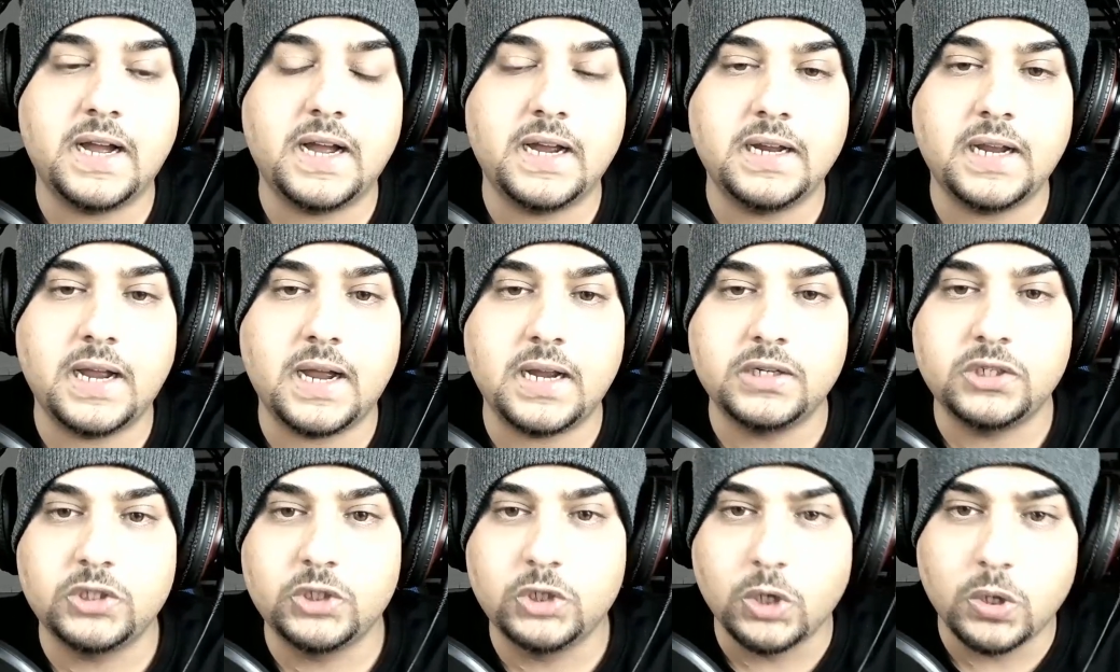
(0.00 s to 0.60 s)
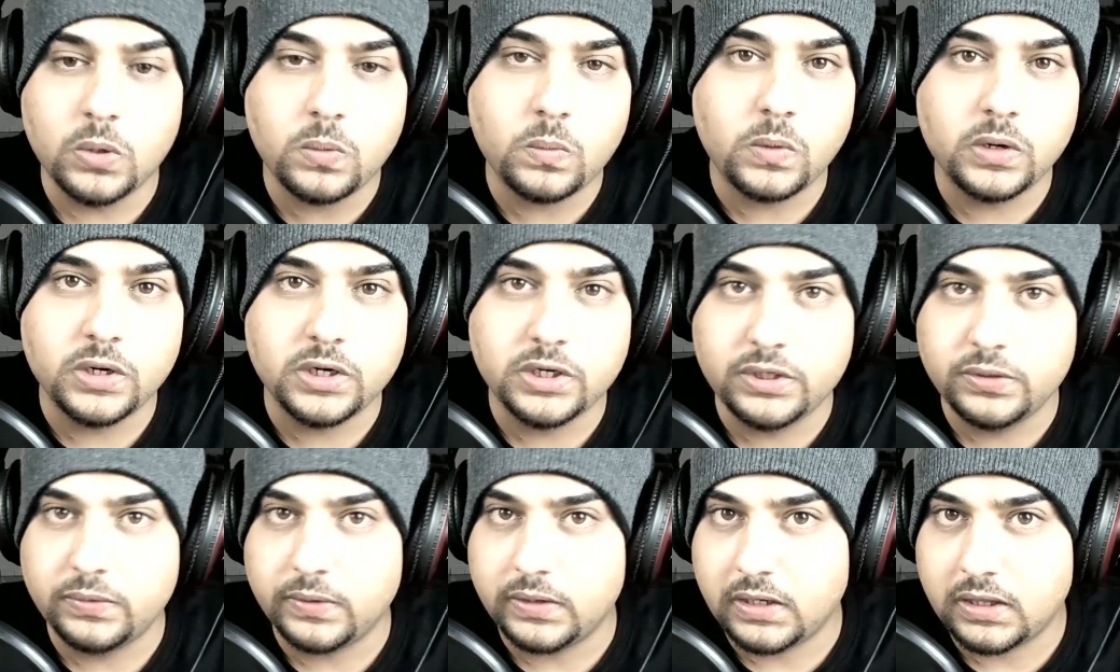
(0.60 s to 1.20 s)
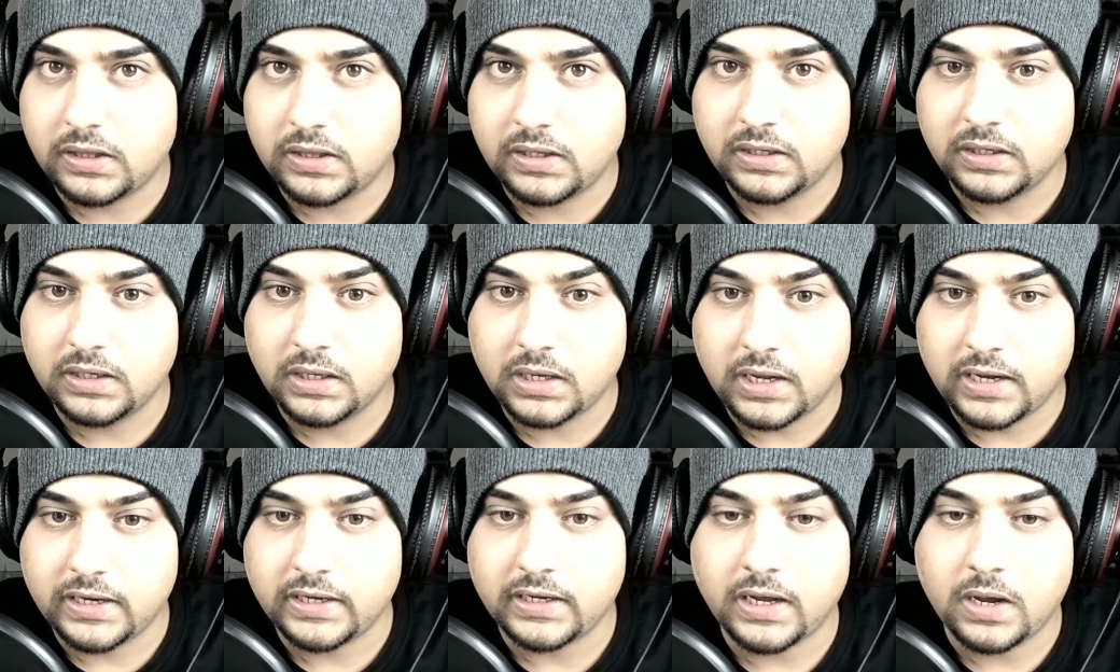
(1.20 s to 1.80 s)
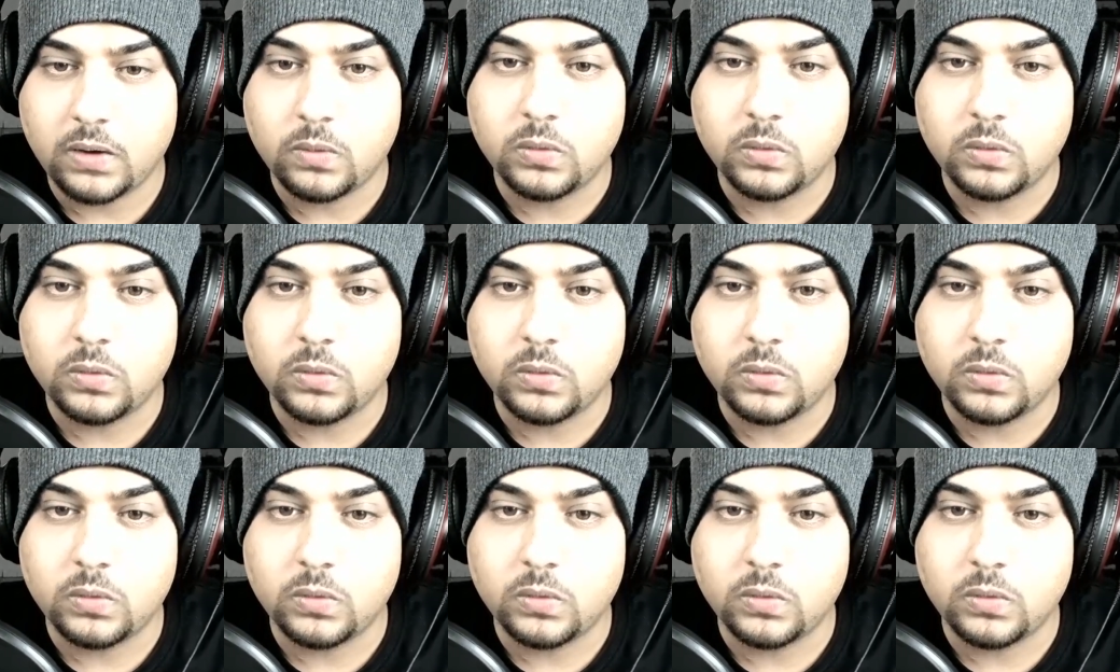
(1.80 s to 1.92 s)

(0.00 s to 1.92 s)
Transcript: I don't want to do anything like it.